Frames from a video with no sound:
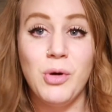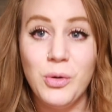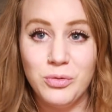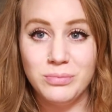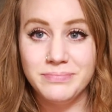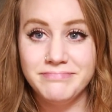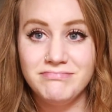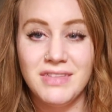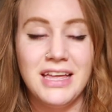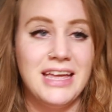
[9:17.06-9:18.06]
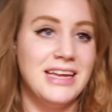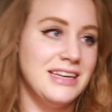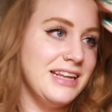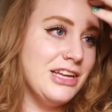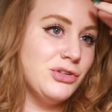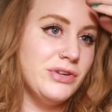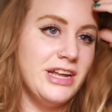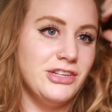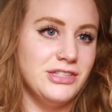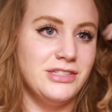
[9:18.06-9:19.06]
home and Andrew and
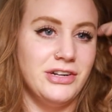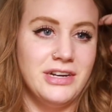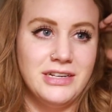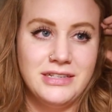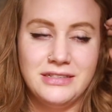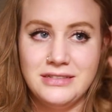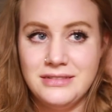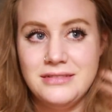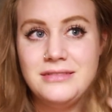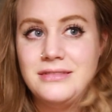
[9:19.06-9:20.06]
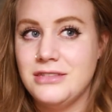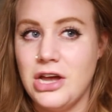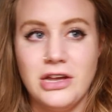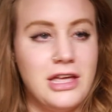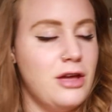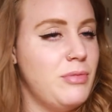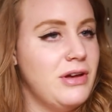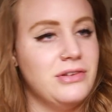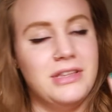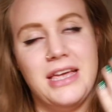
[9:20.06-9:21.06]
I just started talking
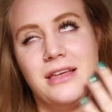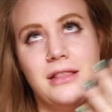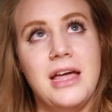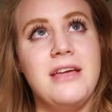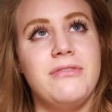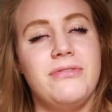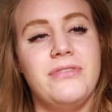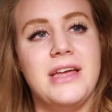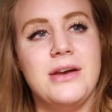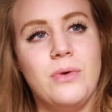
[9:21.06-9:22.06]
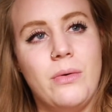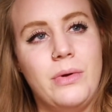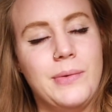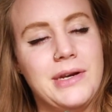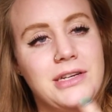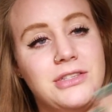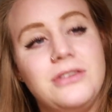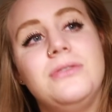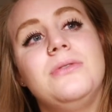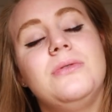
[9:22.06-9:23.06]
about like life and what we want to
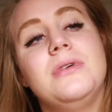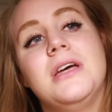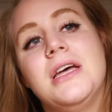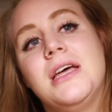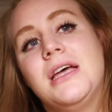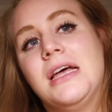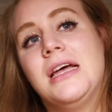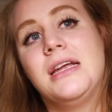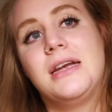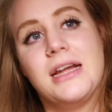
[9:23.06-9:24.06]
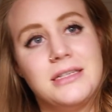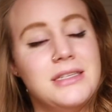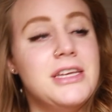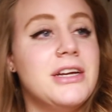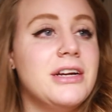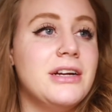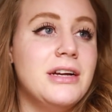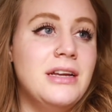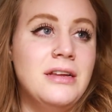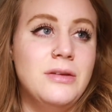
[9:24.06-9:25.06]
do next year
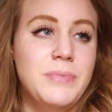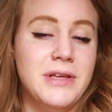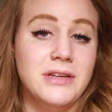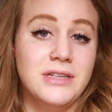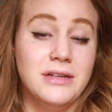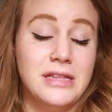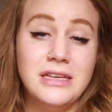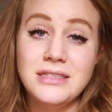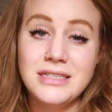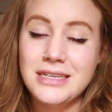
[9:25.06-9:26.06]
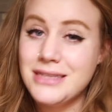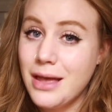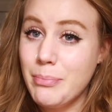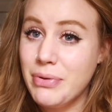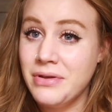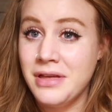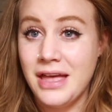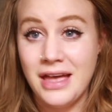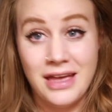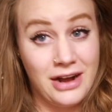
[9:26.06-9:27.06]
because our lease is up
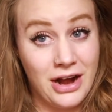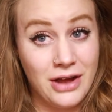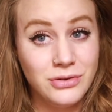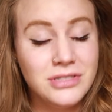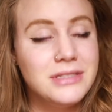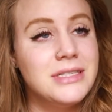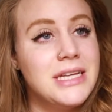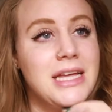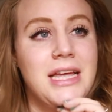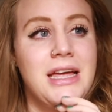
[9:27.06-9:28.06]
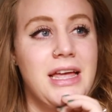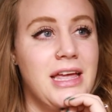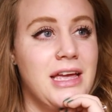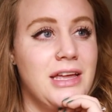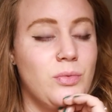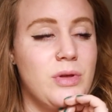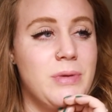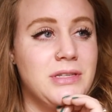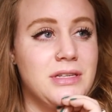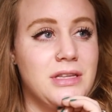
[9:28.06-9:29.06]
at our house and we
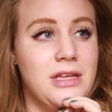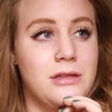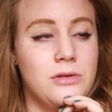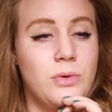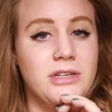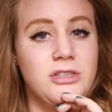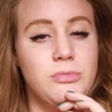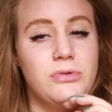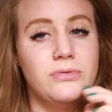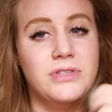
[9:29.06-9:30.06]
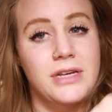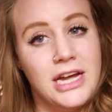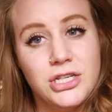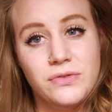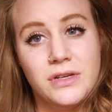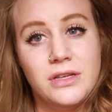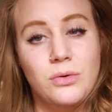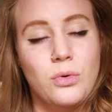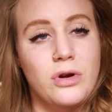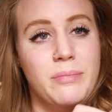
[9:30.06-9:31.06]
basically either want to move to Nashville
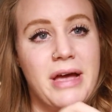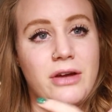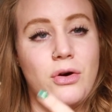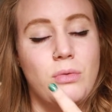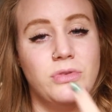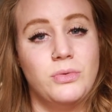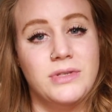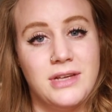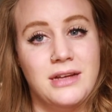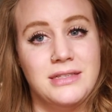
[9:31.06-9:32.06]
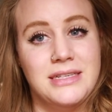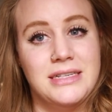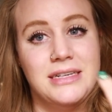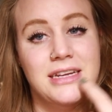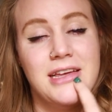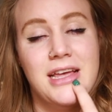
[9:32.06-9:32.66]
or back home to Wisconsin,